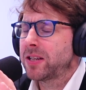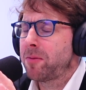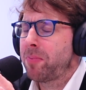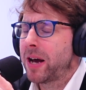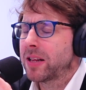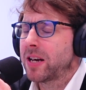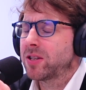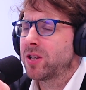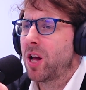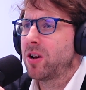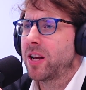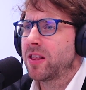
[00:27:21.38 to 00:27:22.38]
Let's unpack that
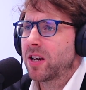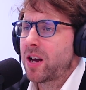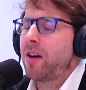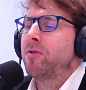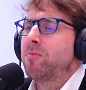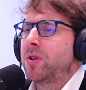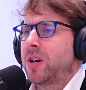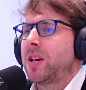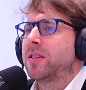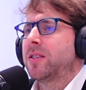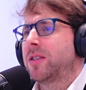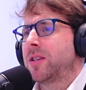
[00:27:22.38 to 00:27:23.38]
slowly. The government
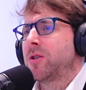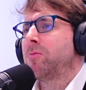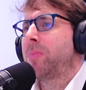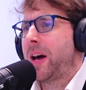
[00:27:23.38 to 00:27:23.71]
needs to do